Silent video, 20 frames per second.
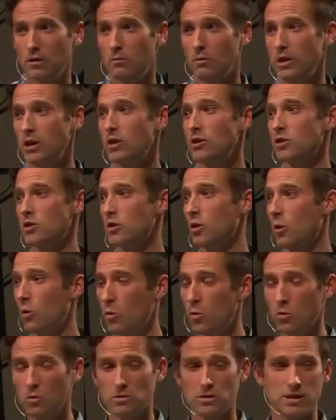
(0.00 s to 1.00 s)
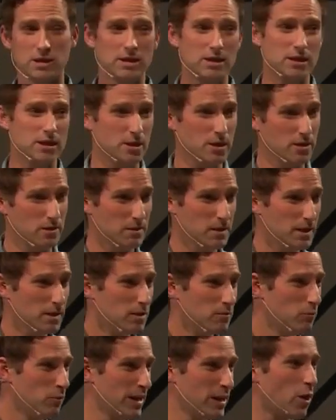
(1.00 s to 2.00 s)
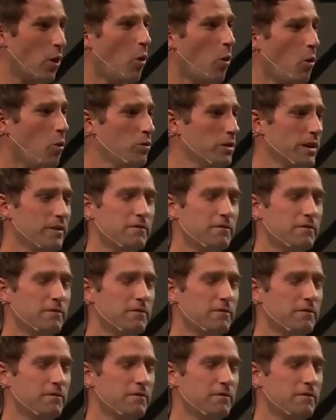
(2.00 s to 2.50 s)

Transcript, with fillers: when you're told to withhold